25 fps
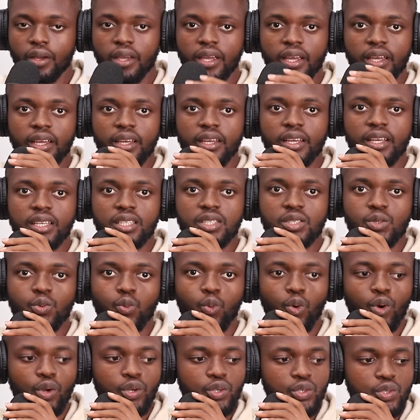Okay, it
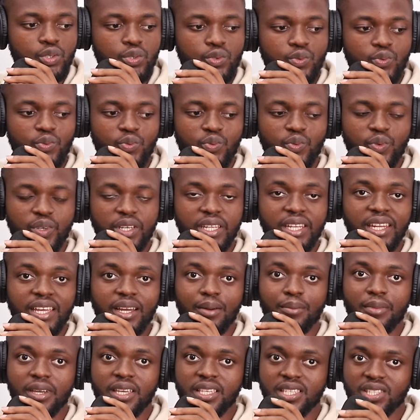was really
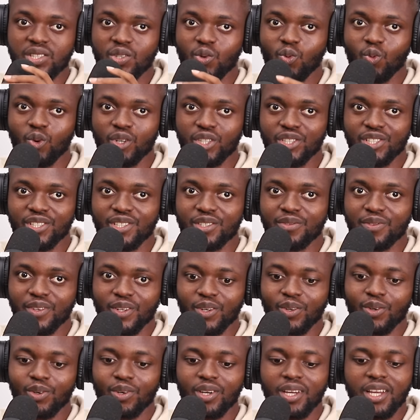amazing to watch this
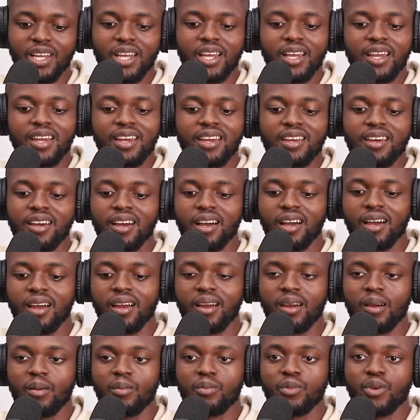video.
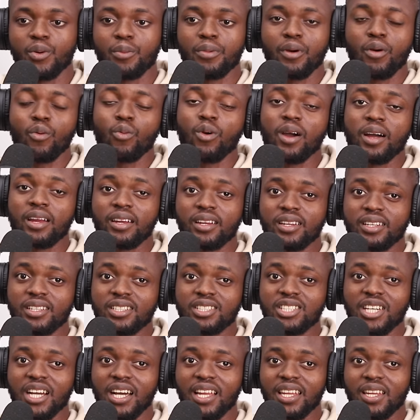Um, number one,
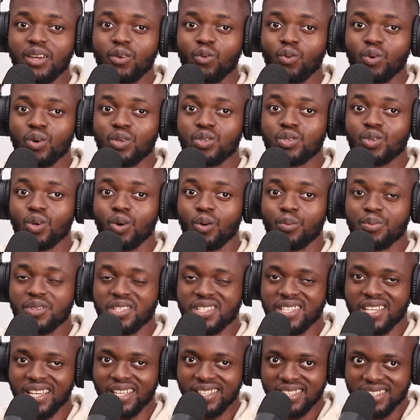Charlie was
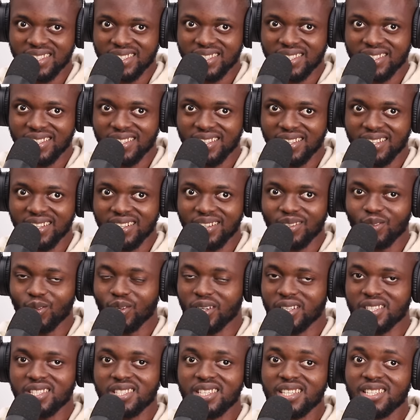upset. You
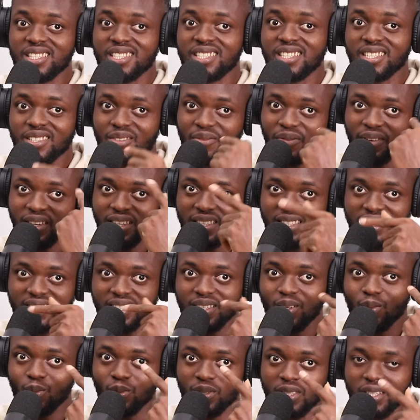can see it in his face.
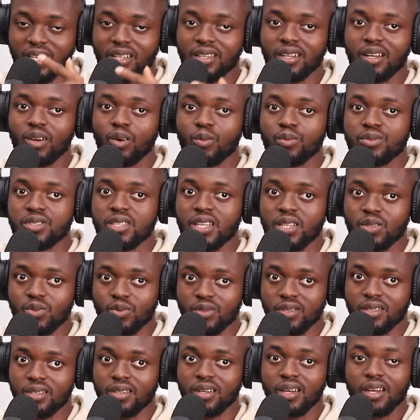He was kind of upset
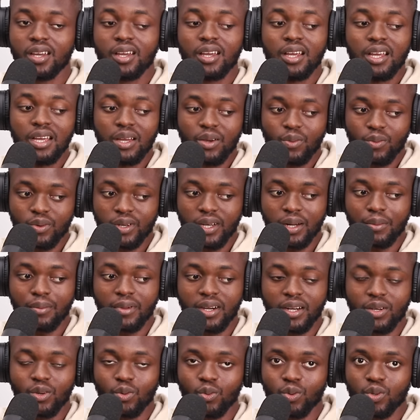with with a
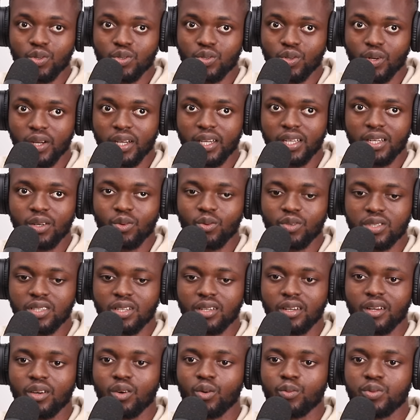man who was talking, who was
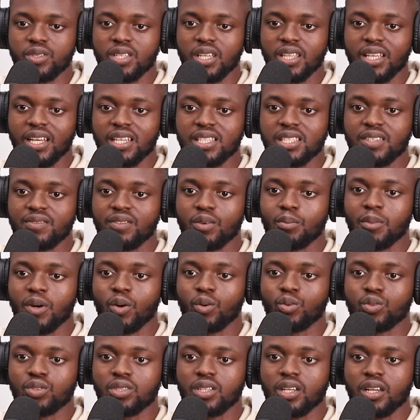kind of upset as if the
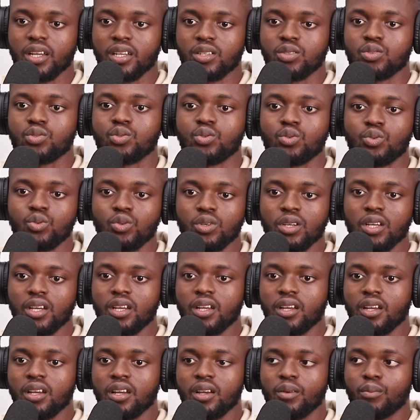man was trying to
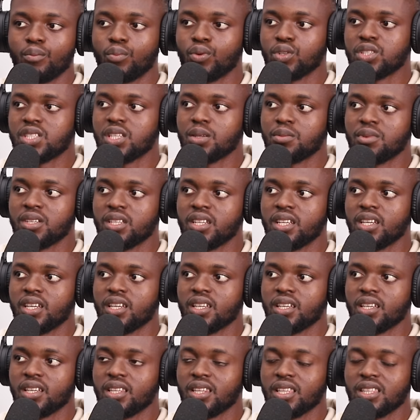put him in
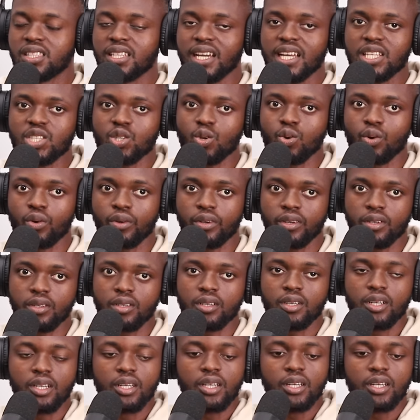a in a tight corner.